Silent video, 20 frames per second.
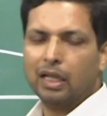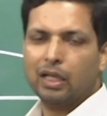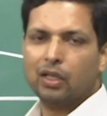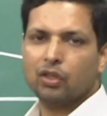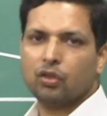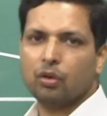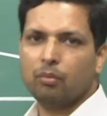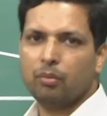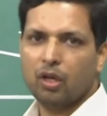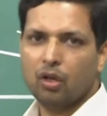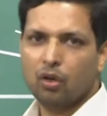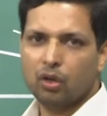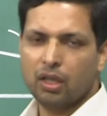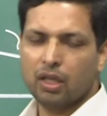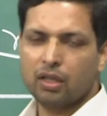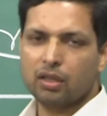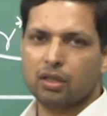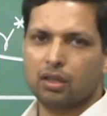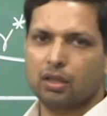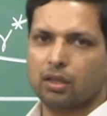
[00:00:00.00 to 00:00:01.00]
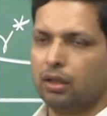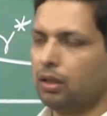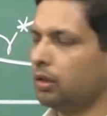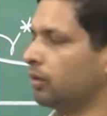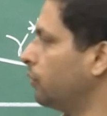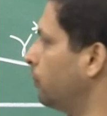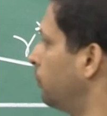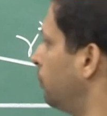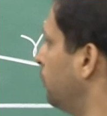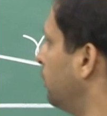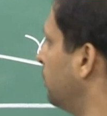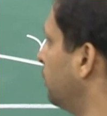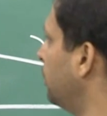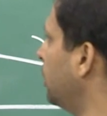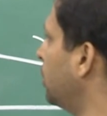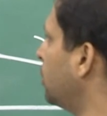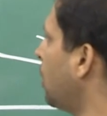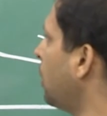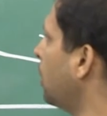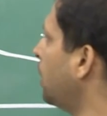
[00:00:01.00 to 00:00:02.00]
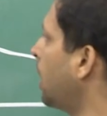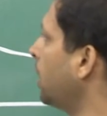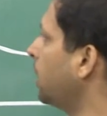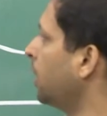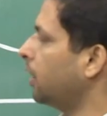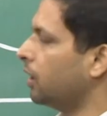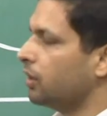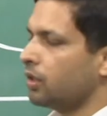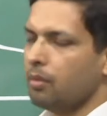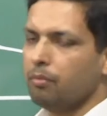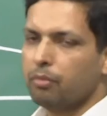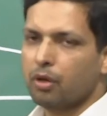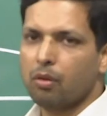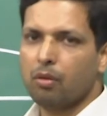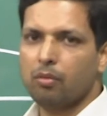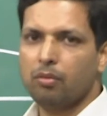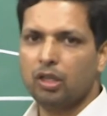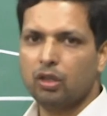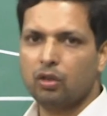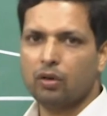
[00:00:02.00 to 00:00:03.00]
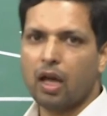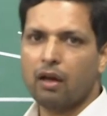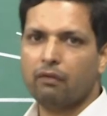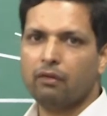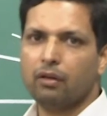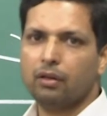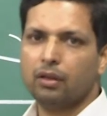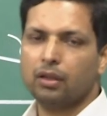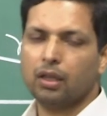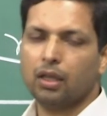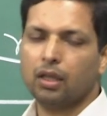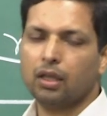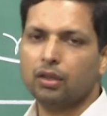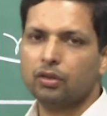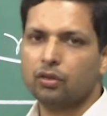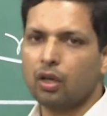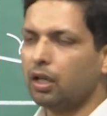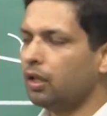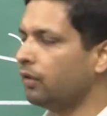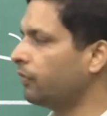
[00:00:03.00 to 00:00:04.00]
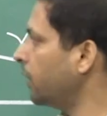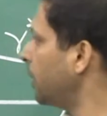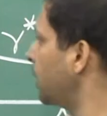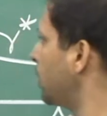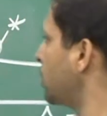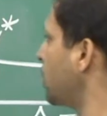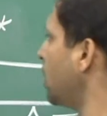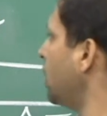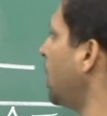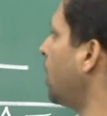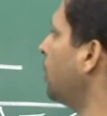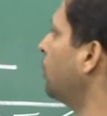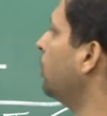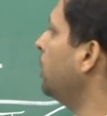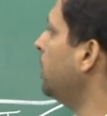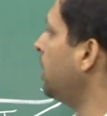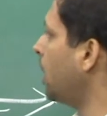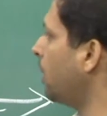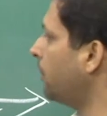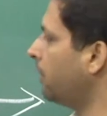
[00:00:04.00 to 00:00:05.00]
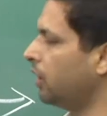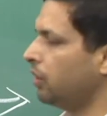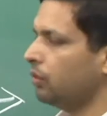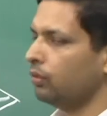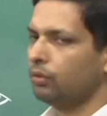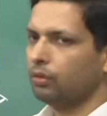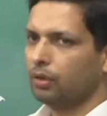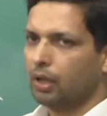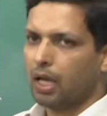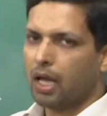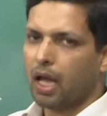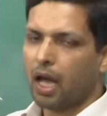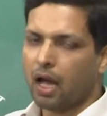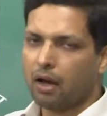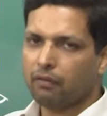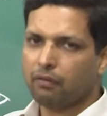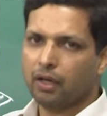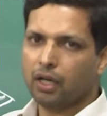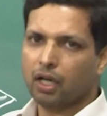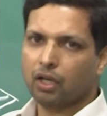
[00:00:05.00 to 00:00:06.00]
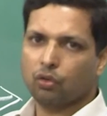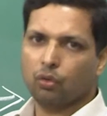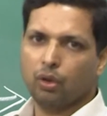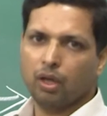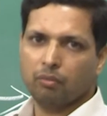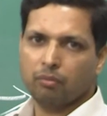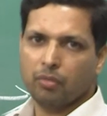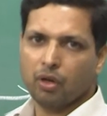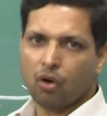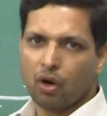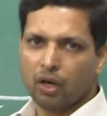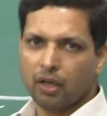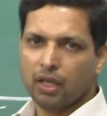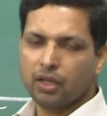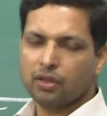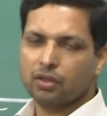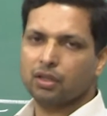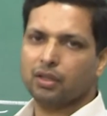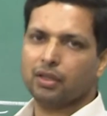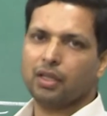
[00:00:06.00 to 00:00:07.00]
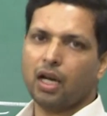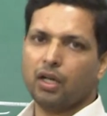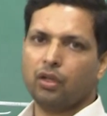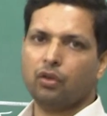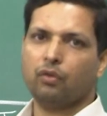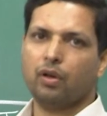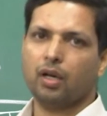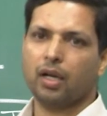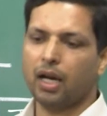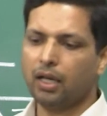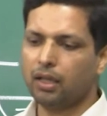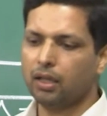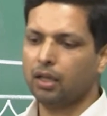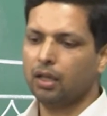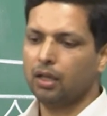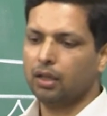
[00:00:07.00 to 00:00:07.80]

So, below this we saw that it is improbable to have a solidification, and only when you have undercooling beyond this that you will get